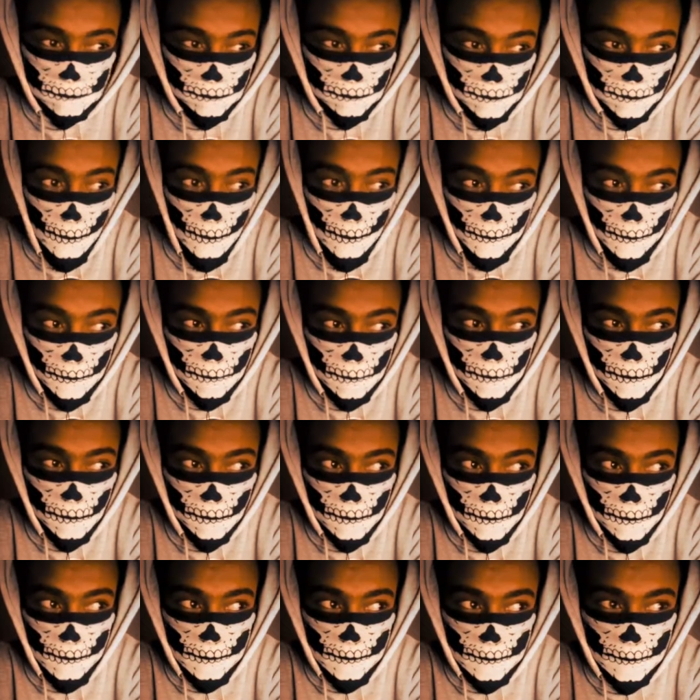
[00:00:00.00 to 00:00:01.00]
I don't know.
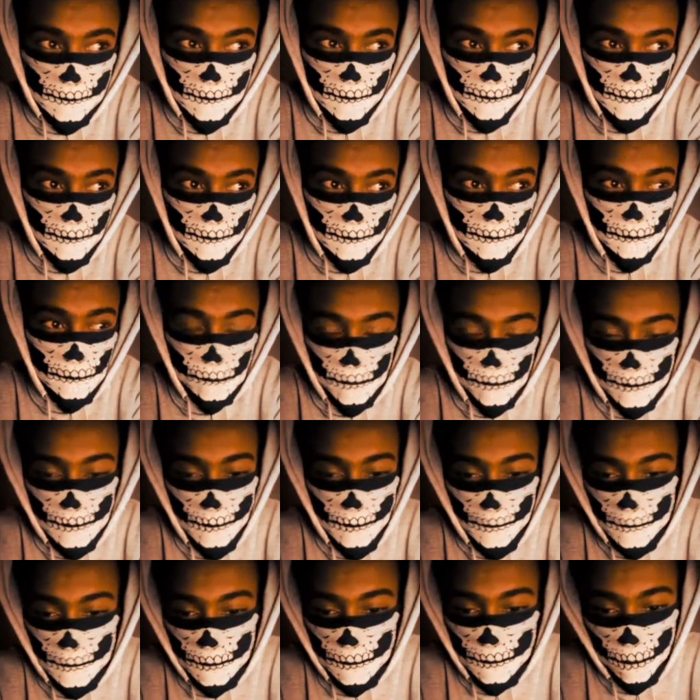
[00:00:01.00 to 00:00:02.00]
Like with the
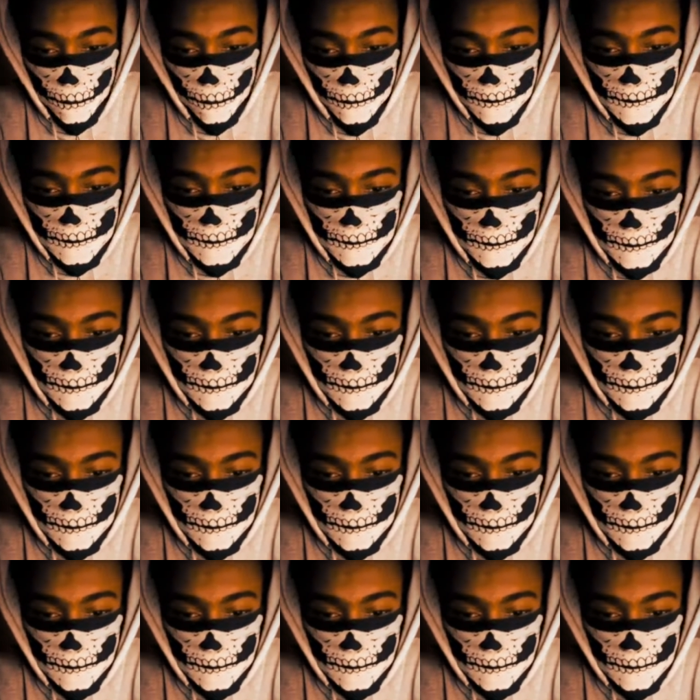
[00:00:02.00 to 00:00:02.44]
exploits,